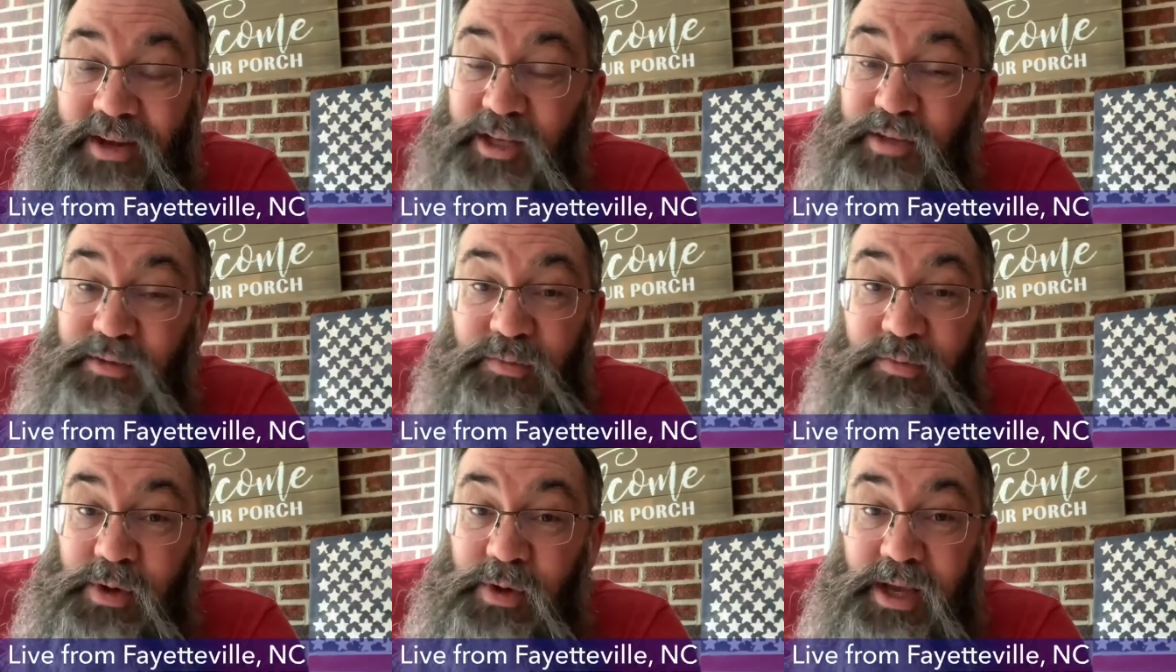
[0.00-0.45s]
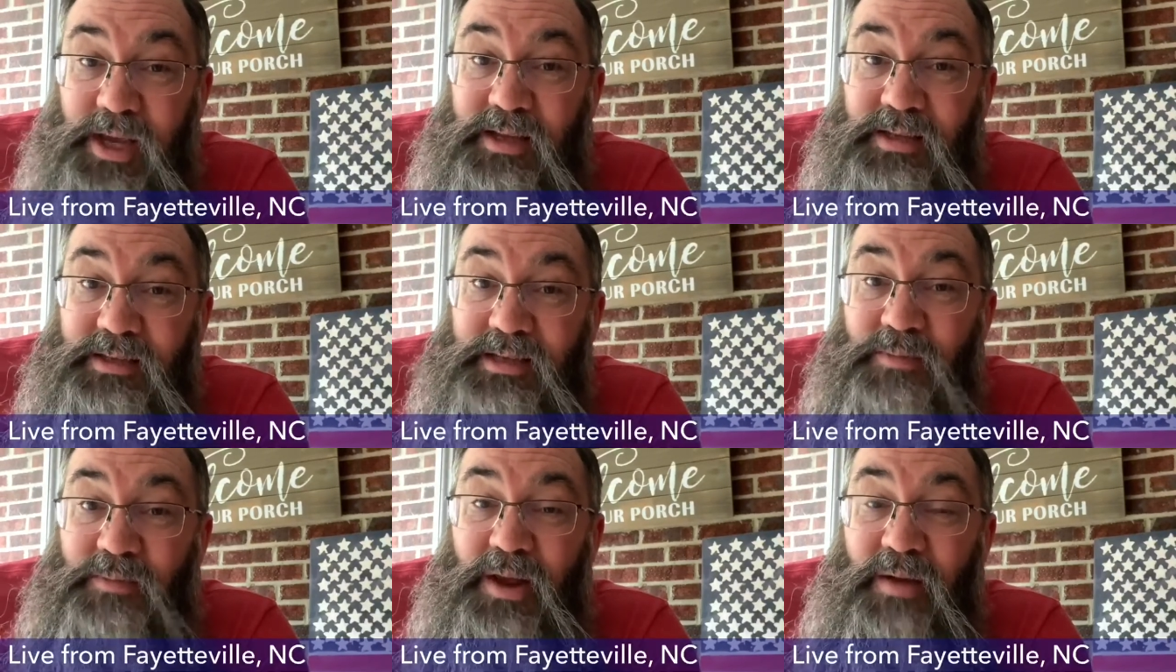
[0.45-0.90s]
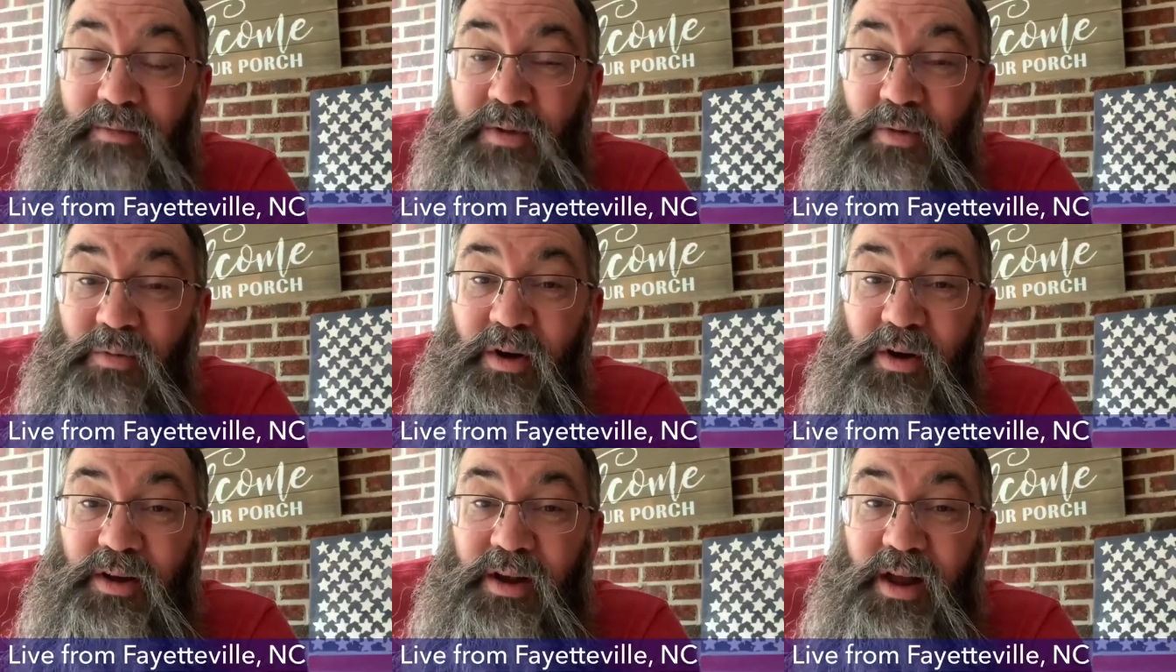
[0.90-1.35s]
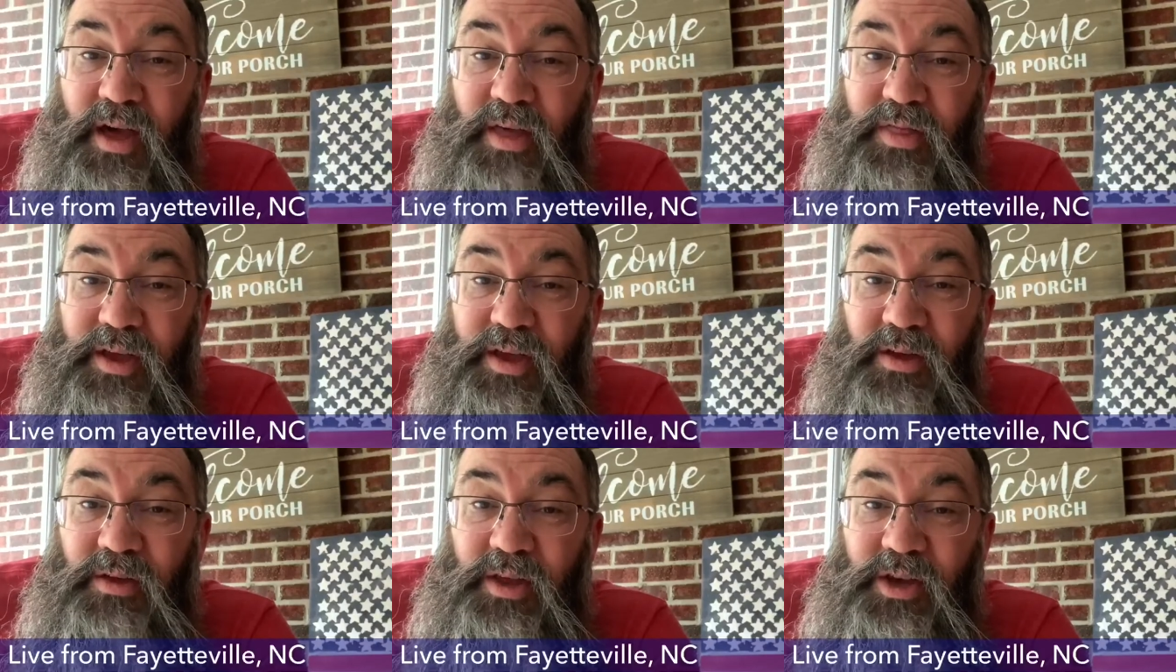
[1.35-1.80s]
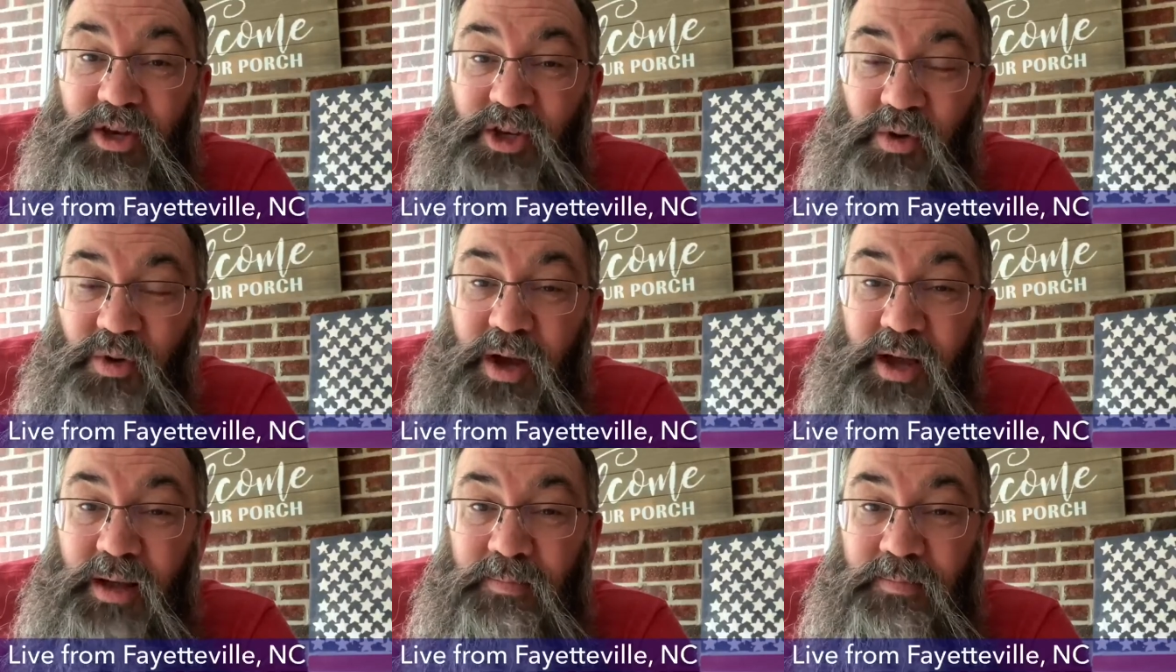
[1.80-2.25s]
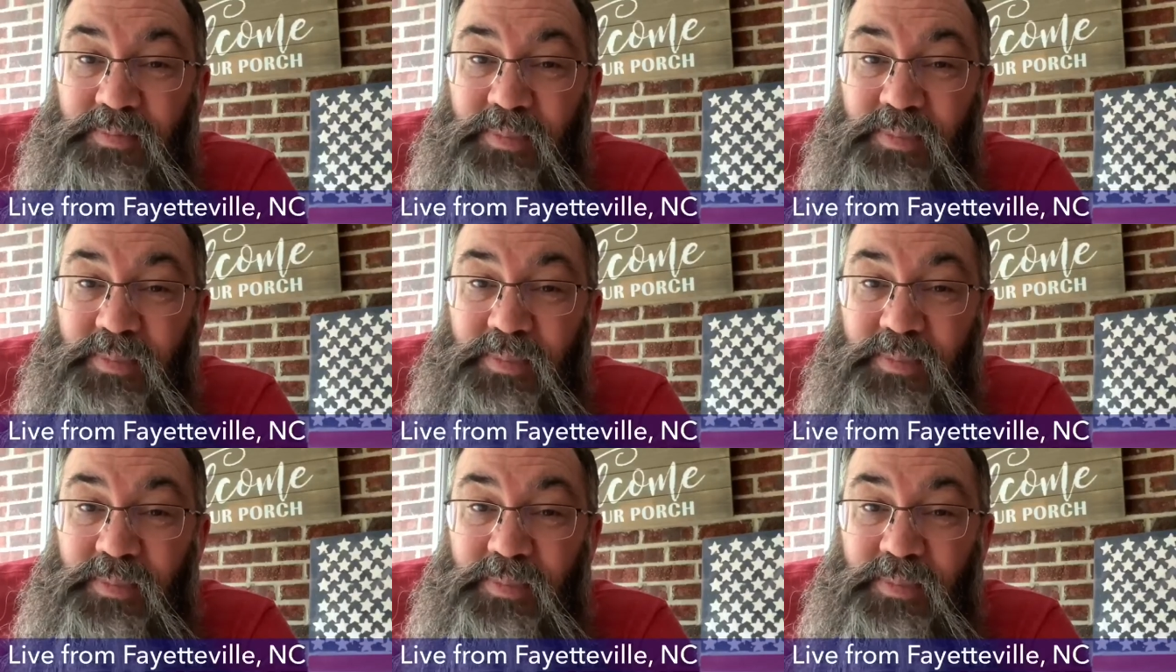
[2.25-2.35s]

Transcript: It's free, something I've been working on I think you'll enjoy.